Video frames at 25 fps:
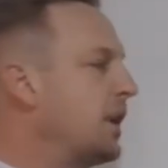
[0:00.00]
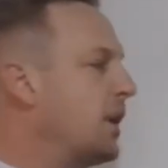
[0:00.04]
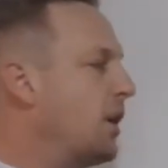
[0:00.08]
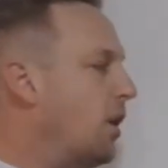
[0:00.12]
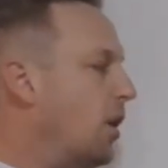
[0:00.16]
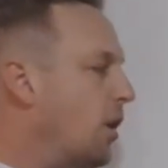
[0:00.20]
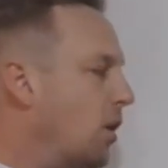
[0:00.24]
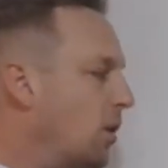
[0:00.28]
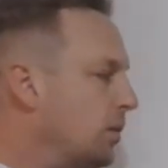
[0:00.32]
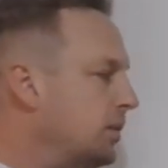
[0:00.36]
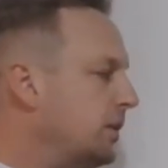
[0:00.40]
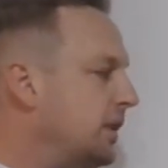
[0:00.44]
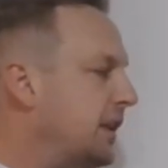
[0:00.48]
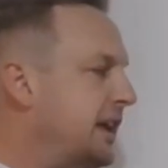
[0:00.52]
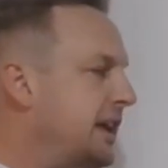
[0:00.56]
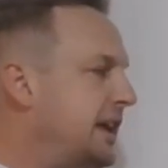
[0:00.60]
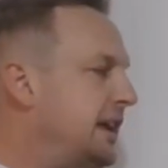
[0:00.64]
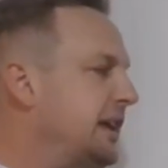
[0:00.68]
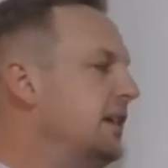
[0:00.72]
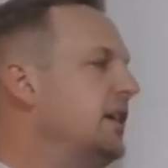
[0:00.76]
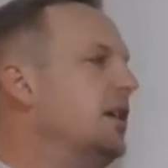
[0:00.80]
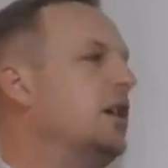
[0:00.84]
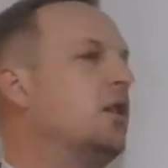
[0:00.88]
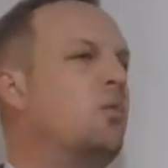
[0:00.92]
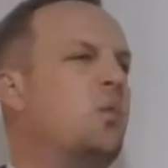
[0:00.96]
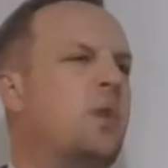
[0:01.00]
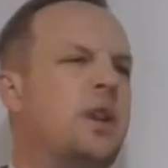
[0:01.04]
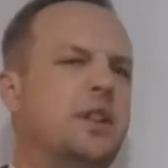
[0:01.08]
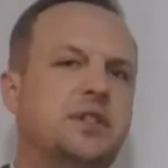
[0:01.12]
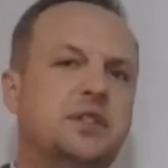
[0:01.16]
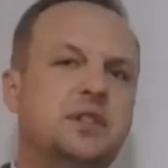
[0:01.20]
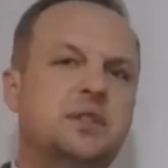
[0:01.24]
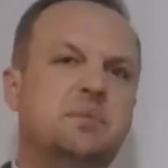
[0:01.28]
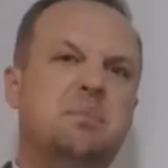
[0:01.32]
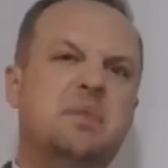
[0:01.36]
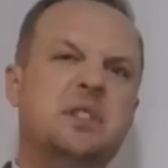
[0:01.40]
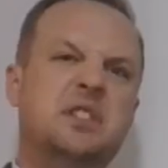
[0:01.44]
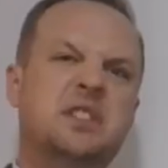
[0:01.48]
only with
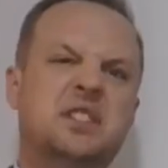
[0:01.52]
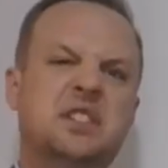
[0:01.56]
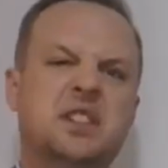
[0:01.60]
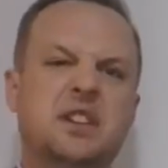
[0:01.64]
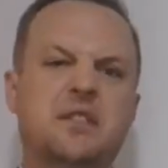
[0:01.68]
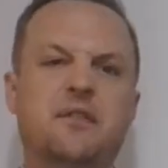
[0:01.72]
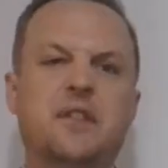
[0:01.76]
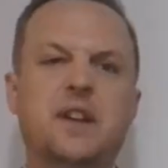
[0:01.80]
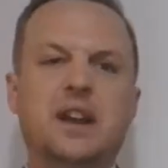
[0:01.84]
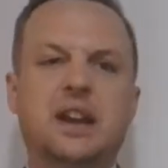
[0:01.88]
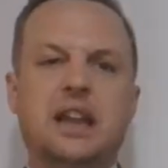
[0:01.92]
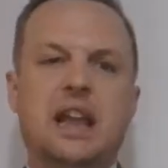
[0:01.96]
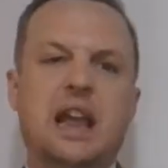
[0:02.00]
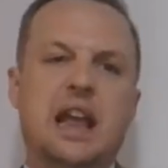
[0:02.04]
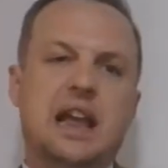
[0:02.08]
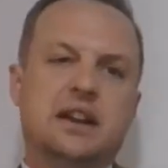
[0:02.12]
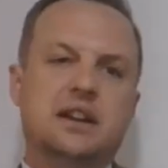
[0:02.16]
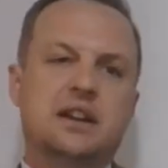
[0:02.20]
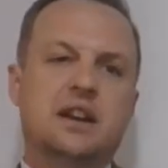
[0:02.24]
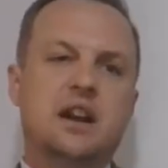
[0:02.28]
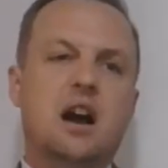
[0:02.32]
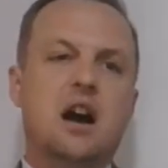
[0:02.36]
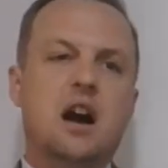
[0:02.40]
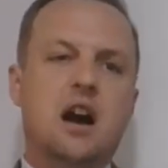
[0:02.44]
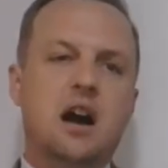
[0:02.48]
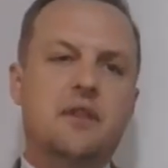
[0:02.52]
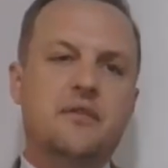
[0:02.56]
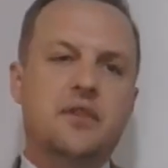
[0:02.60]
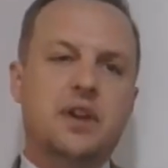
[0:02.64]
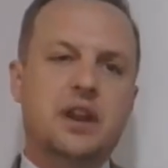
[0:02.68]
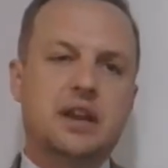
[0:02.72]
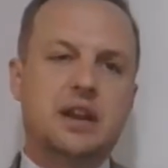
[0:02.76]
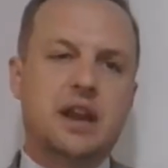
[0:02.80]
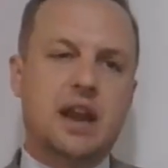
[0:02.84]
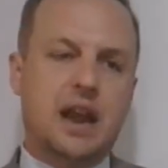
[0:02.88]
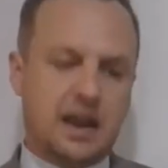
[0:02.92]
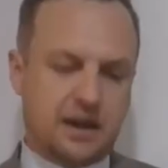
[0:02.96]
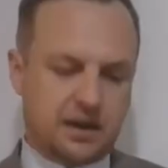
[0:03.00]
specific and
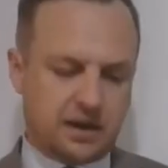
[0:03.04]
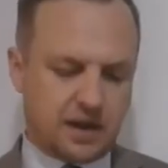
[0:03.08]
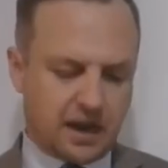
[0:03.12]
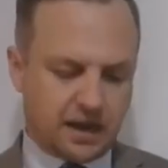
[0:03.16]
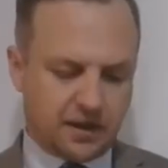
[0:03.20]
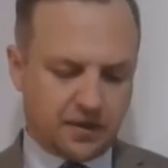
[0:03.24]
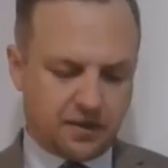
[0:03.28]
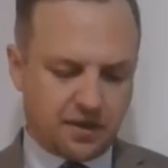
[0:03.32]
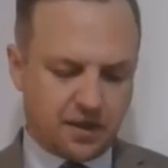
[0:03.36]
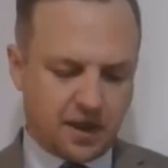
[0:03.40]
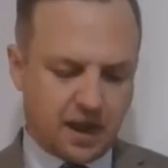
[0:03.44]
common and, and,